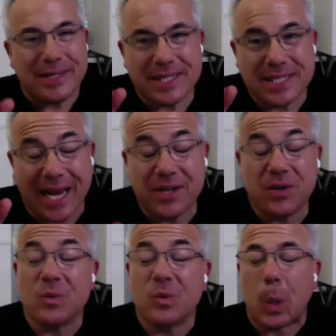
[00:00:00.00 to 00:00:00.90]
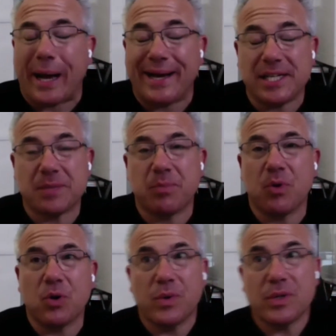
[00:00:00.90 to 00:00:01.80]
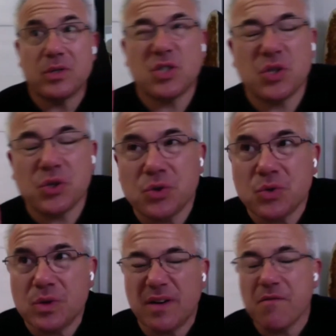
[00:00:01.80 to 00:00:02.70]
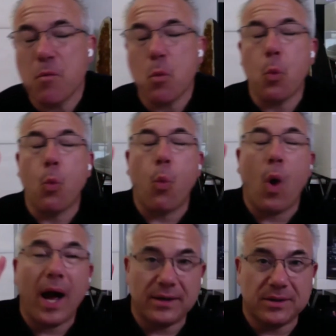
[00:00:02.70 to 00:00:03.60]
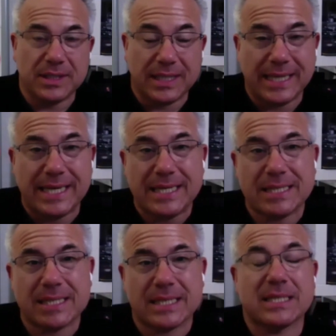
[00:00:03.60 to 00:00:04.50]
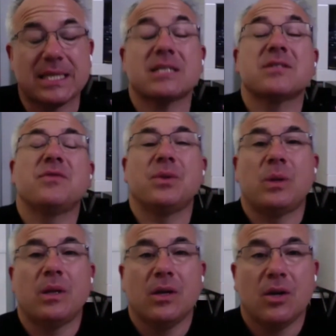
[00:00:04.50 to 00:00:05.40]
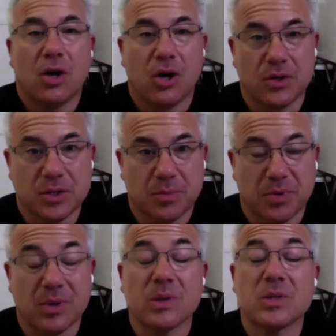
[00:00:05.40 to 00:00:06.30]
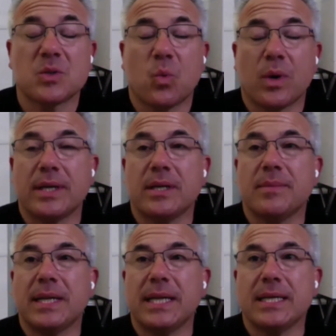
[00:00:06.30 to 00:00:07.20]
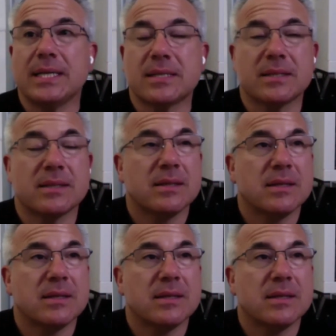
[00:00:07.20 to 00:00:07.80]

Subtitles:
side note, I spoke with two wildly successful entrepreneurs, one in the Middle East